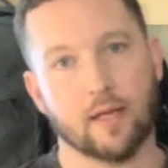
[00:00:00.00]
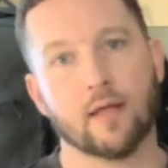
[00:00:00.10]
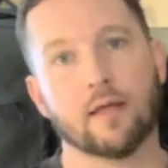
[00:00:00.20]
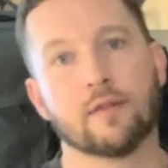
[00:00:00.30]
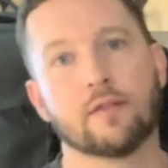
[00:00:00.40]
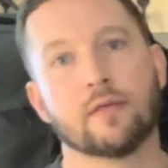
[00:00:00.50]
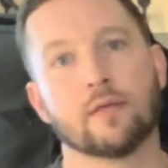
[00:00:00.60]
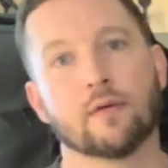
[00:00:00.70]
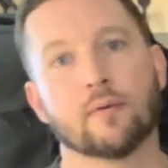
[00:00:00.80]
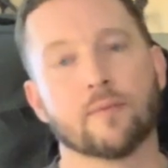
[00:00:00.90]
and
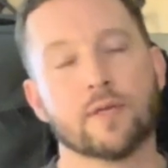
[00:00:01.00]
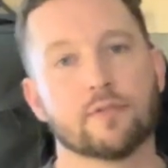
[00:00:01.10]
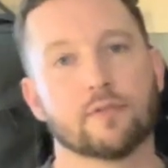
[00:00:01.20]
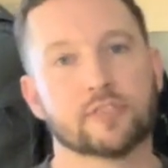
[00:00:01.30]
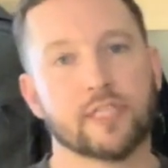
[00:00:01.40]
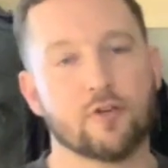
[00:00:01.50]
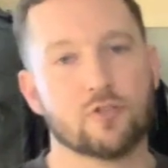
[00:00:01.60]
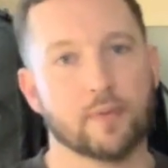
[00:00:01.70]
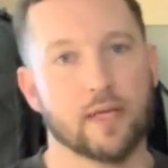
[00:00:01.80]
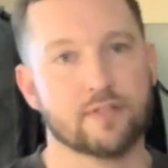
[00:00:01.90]
the original
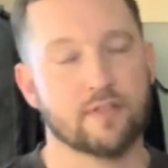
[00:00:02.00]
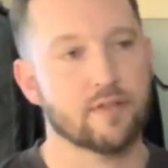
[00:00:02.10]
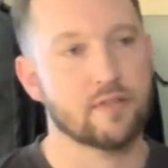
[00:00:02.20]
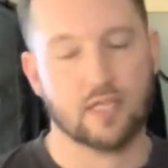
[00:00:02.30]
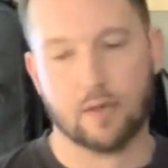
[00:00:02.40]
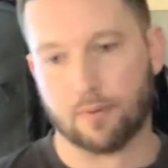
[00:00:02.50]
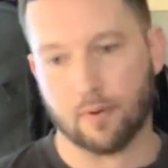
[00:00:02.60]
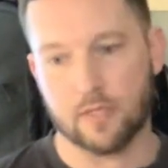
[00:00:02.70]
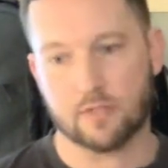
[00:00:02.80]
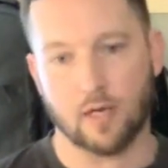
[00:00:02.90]
challenge pants, they're the same
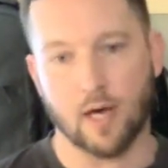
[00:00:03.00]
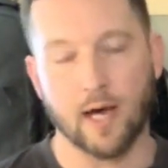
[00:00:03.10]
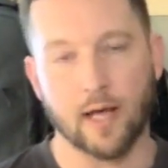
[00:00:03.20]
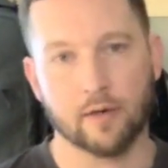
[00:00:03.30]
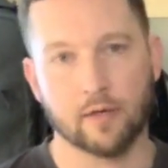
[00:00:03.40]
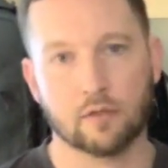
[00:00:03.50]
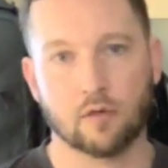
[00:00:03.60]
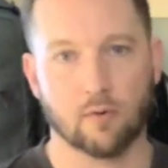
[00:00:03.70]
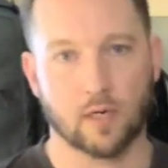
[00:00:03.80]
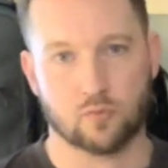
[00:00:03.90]
price on
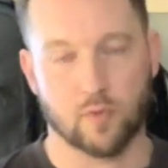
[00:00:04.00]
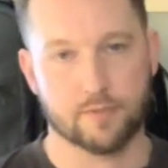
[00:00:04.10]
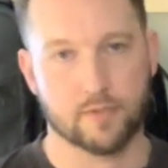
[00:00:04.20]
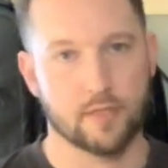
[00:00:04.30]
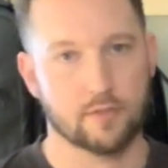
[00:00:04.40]
Goruck's website.